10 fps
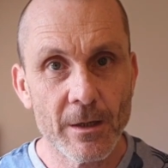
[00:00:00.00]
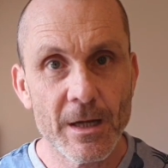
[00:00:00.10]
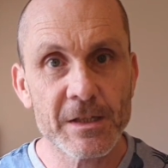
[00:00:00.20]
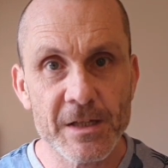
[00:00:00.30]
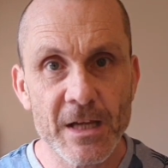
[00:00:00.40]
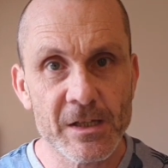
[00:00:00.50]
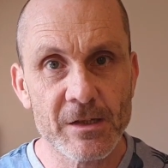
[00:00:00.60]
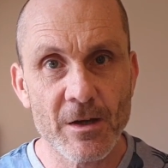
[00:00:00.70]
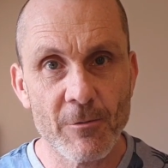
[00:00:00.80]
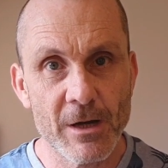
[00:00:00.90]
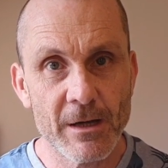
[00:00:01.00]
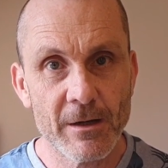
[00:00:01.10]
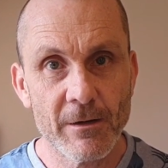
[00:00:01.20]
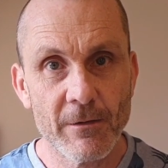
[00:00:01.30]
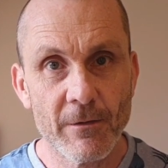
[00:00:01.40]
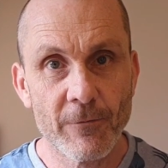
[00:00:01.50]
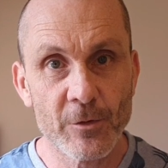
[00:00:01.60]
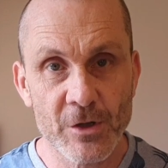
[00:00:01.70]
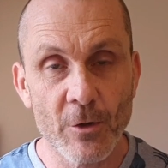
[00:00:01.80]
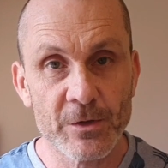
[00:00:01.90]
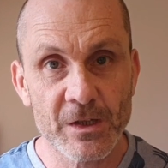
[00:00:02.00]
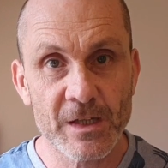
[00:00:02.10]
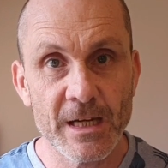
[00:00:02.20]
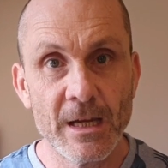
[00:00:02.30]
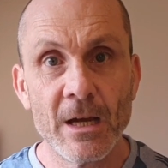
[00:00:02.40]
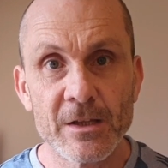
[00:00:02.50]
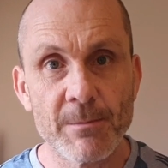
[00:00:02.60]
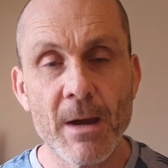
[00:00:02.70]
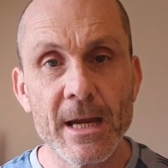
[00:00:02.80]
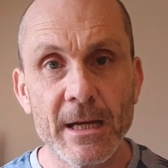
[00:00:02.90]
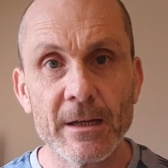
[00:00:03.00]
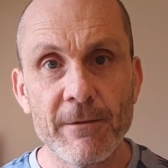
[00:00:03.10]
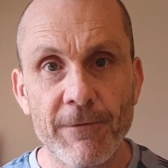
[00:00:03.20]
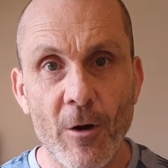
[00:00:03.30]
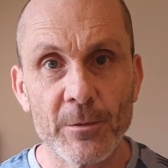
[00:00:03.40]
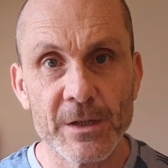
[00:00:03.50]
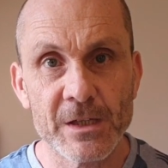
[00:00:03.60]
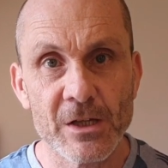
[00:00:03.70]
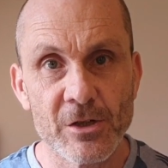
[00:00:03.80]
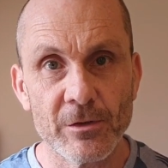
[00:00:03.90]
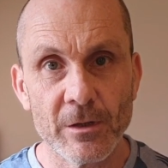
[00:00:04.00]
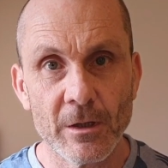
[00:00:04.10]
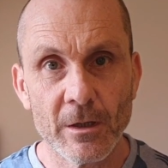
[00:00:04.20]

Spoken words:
it's necessary for us all to see, to make an informed decision.